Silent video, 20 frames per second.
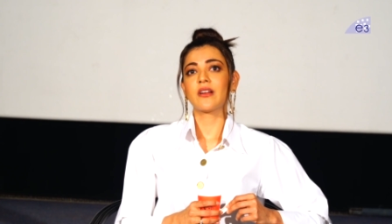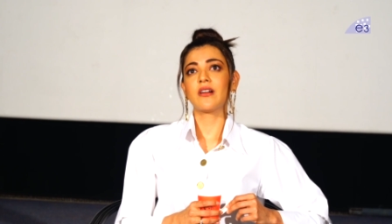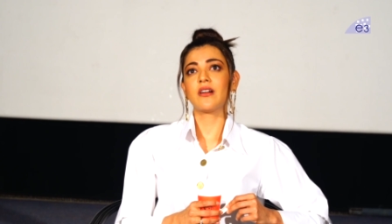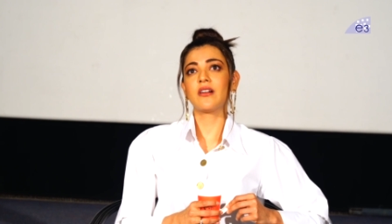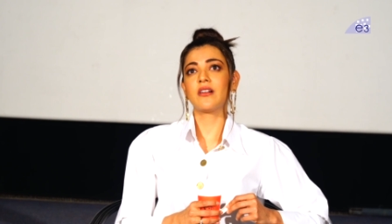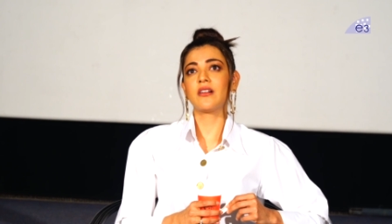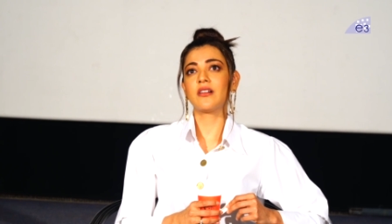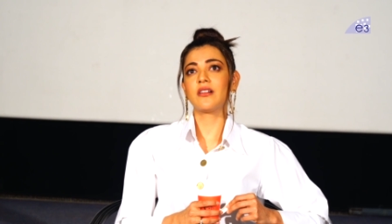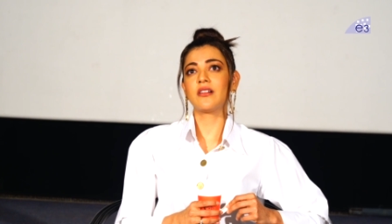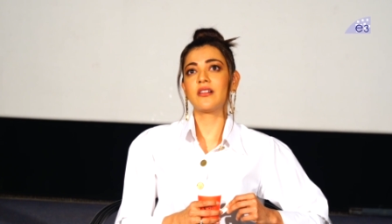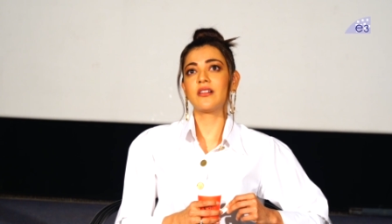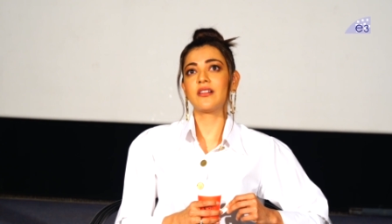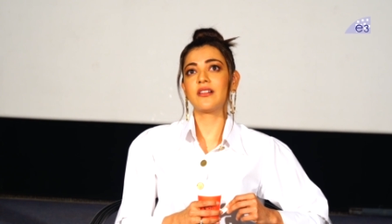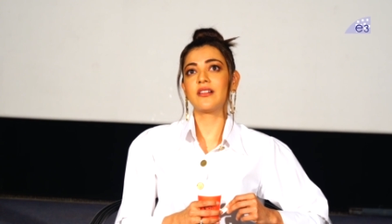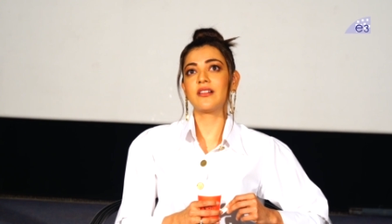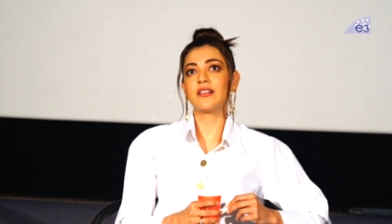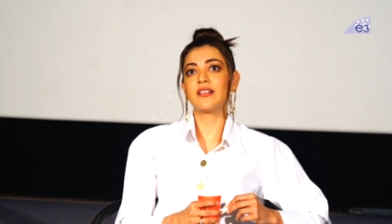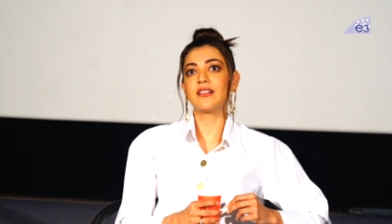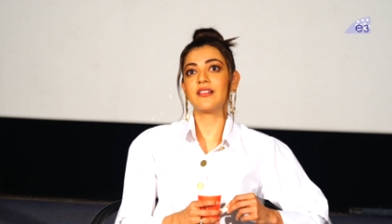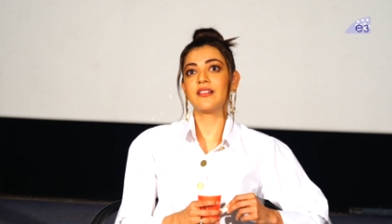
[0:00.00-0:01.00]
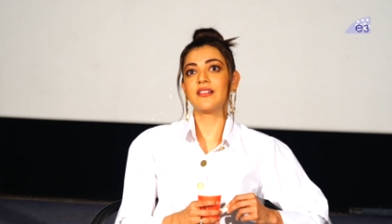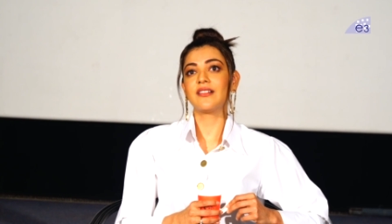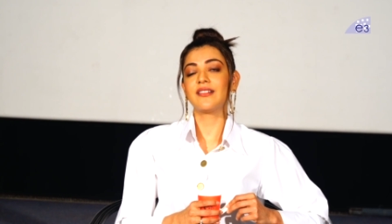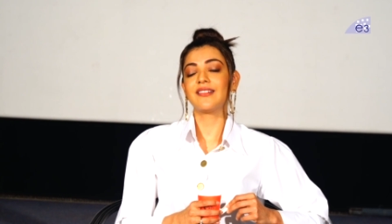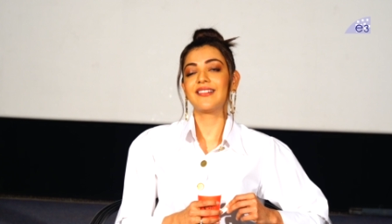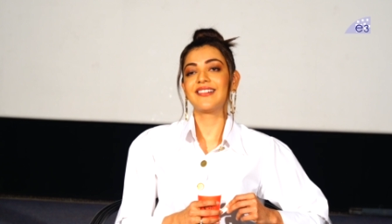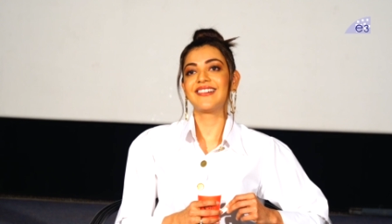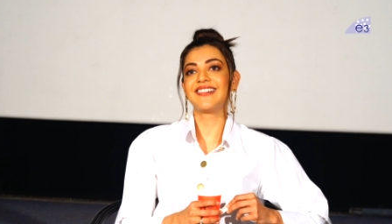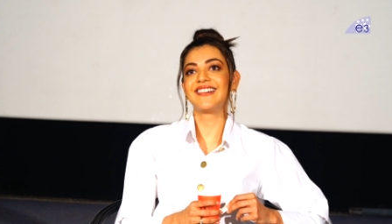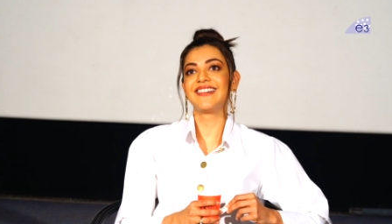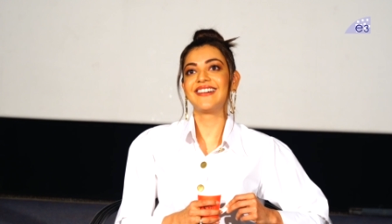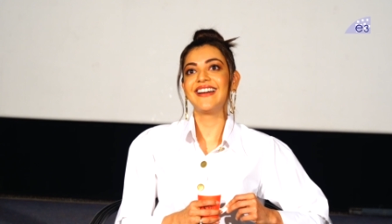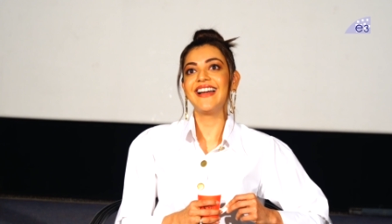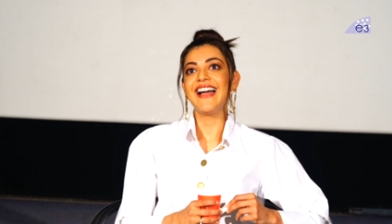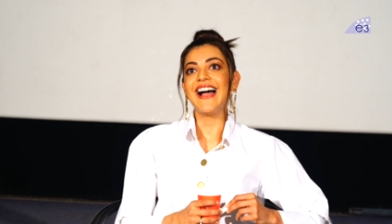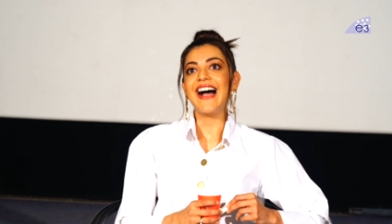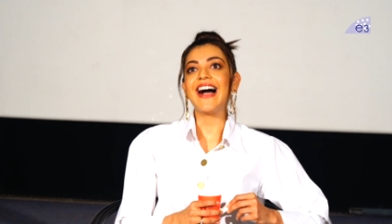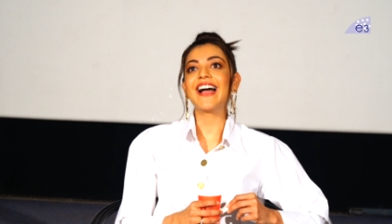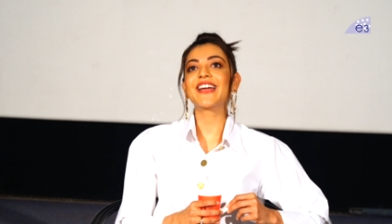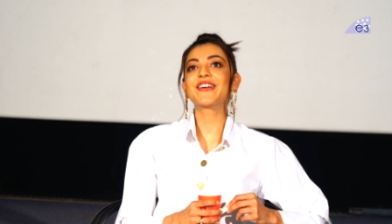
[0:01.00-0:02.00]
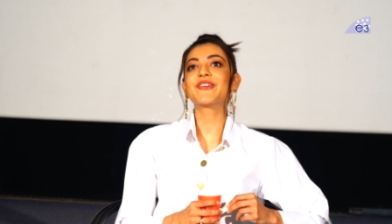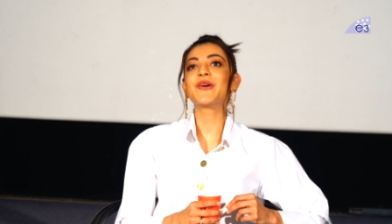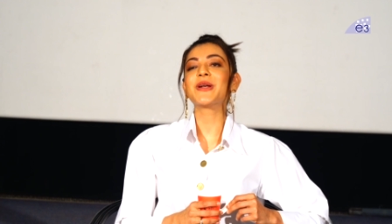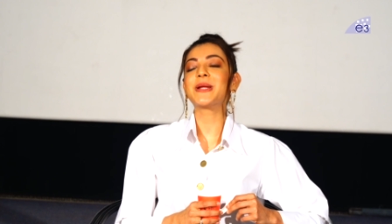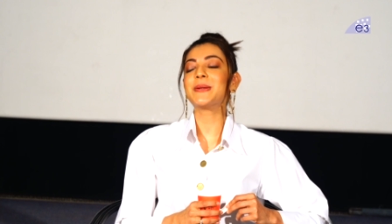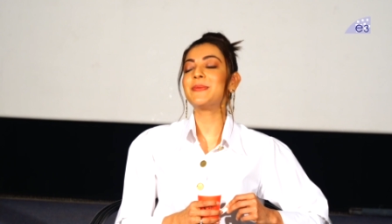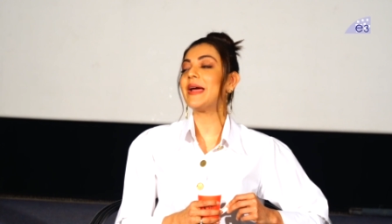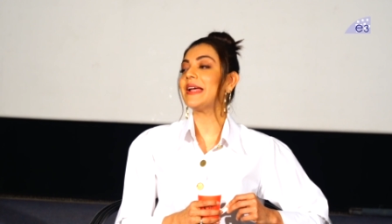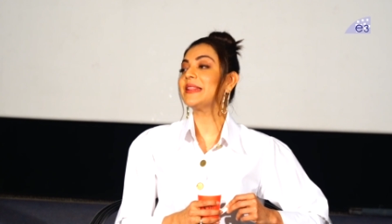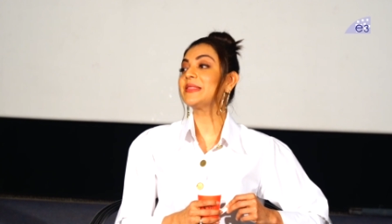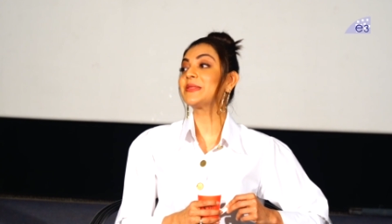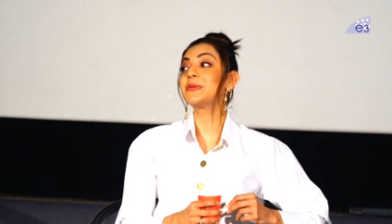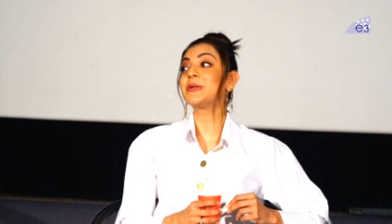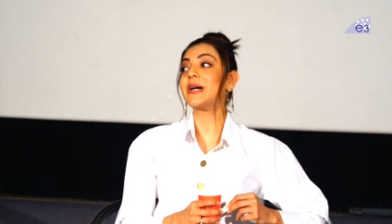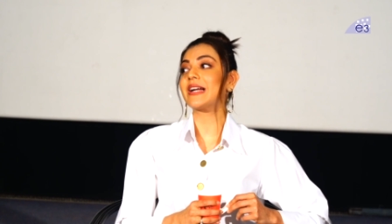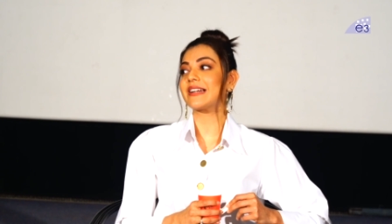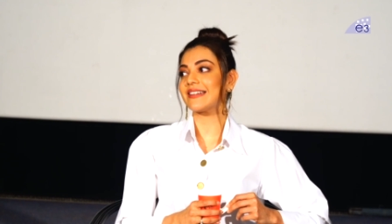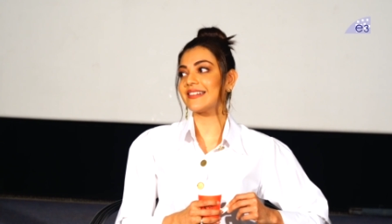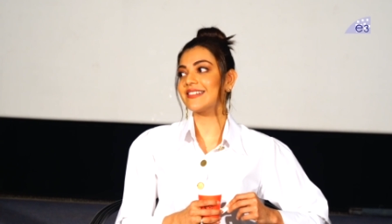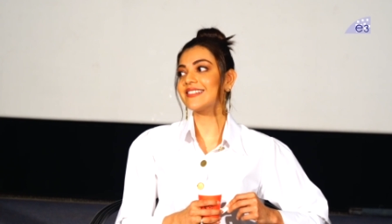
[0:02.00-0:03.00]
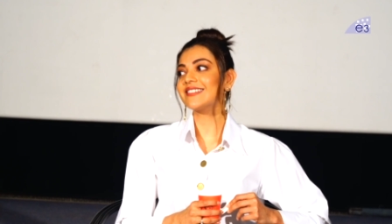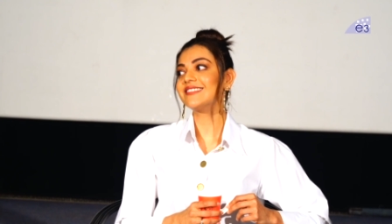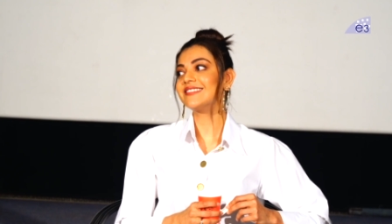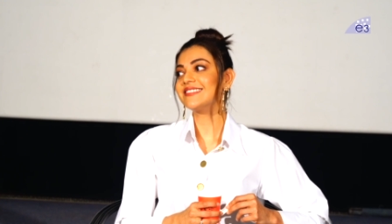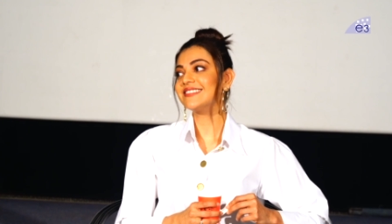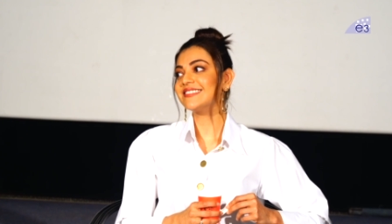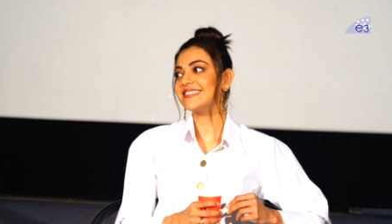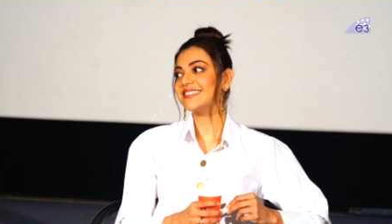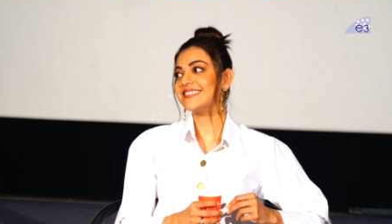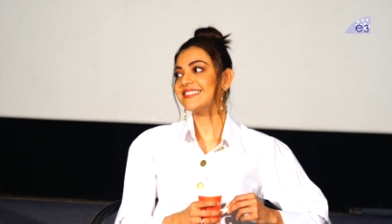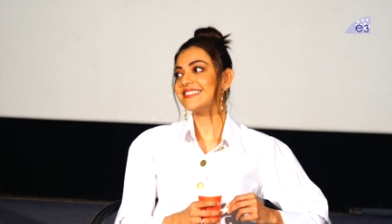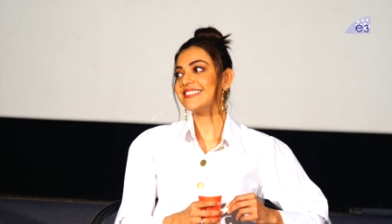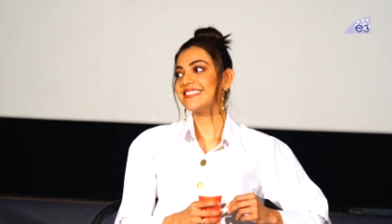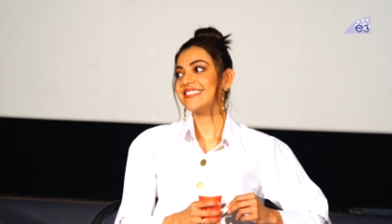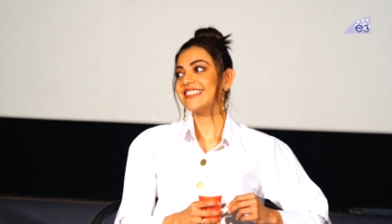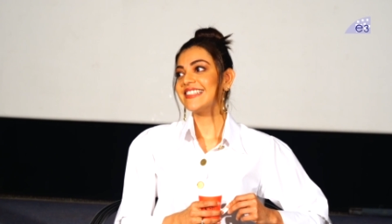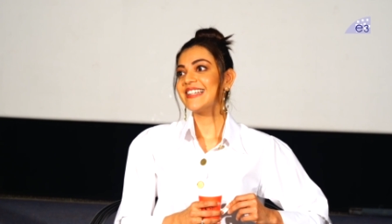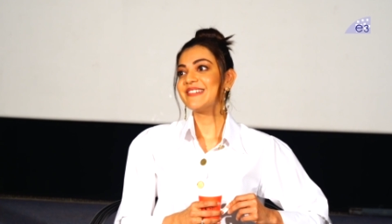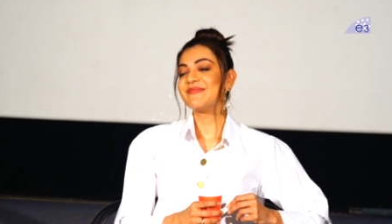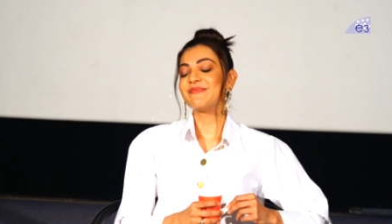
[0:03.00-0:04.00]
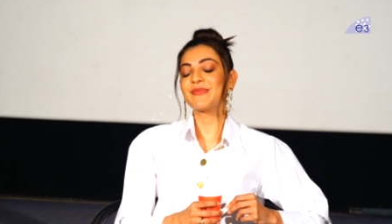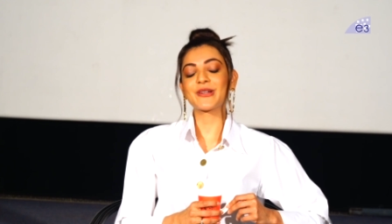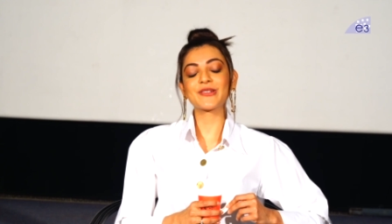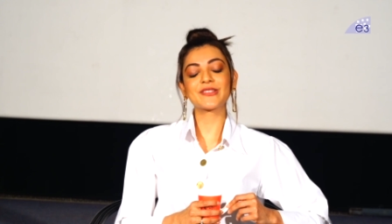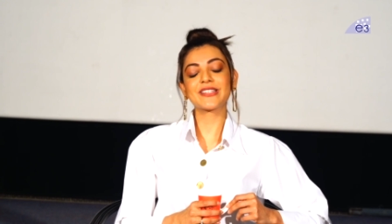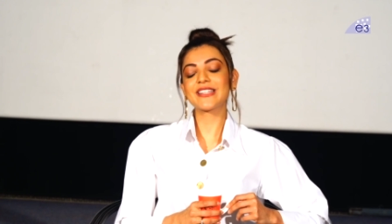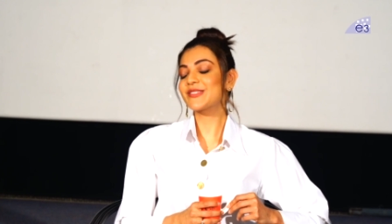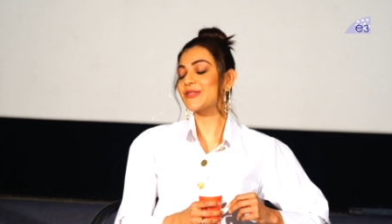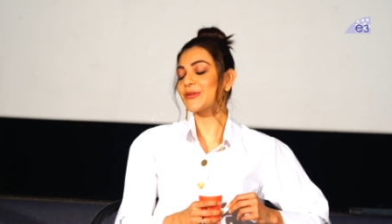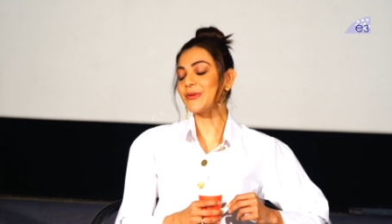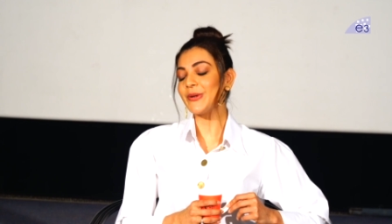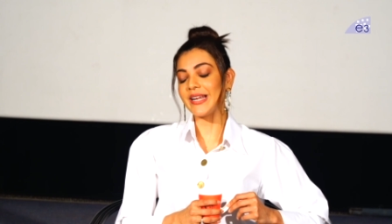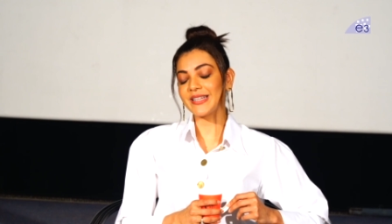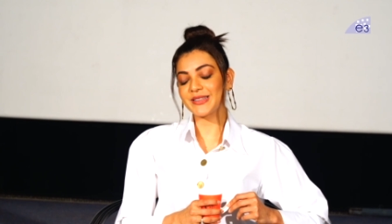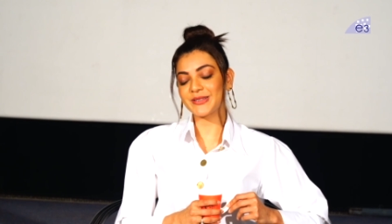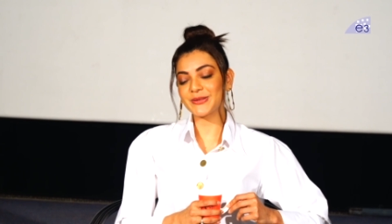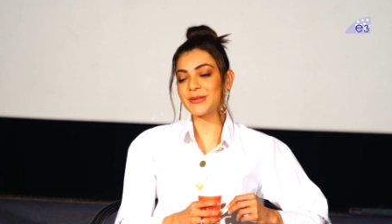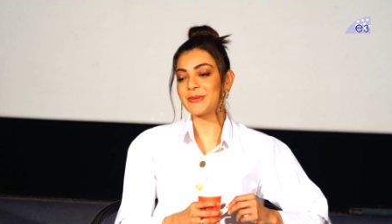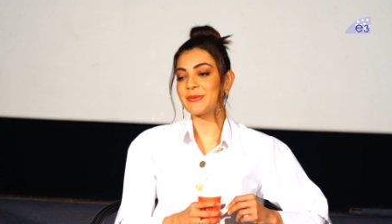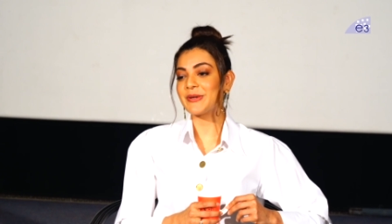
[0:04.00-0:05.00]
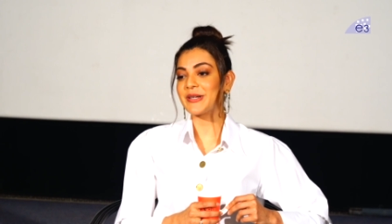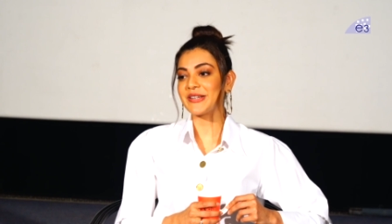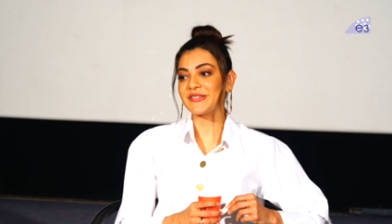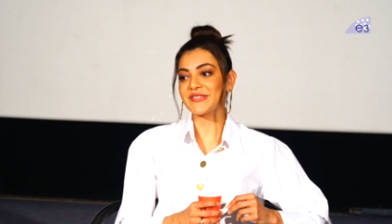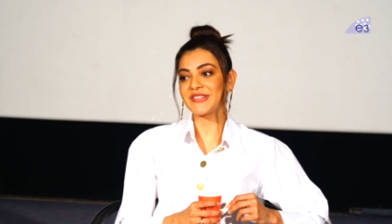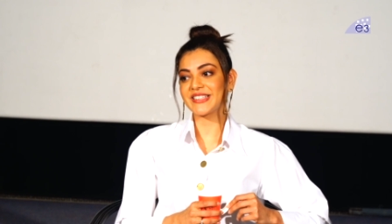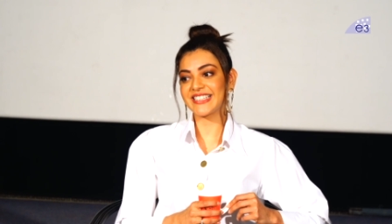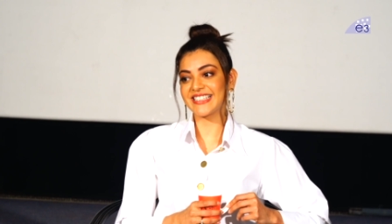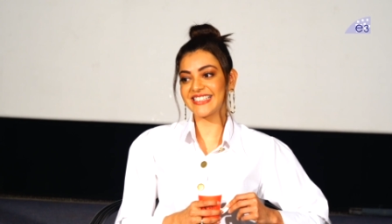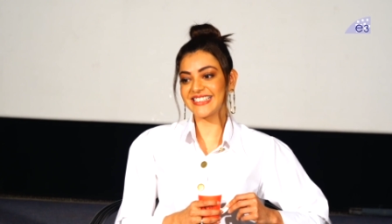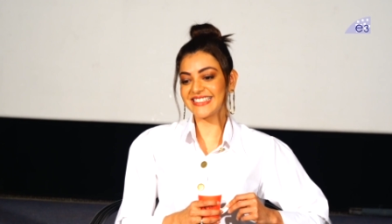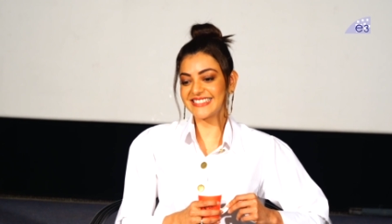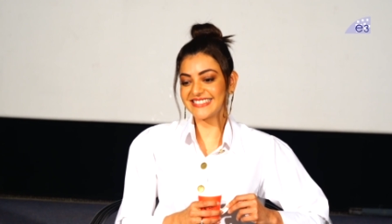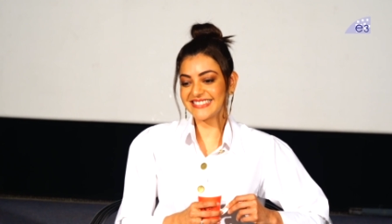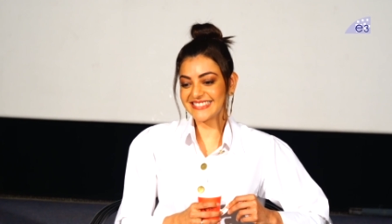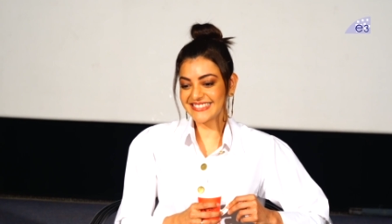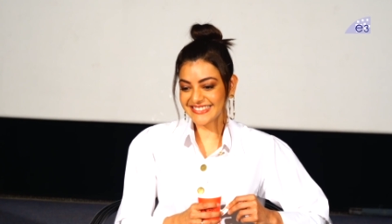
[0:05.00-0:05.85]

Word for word: Uh, I call him Enthu Cutlet because he's so enthu about everything.